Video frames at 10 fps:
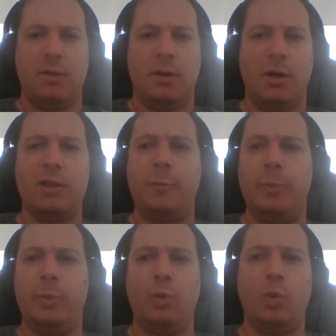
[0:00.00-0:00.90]
all the
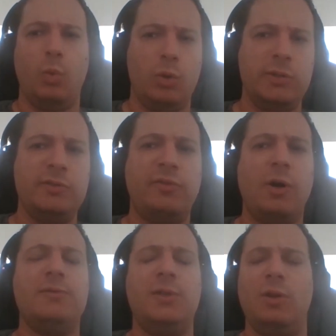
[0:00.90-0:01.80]
people who were
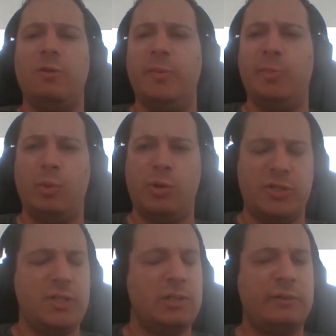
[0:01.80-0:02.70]
involved and all the people who are
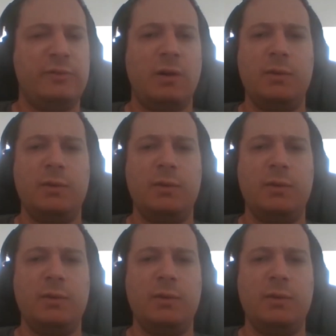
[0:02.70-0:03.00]
still involved.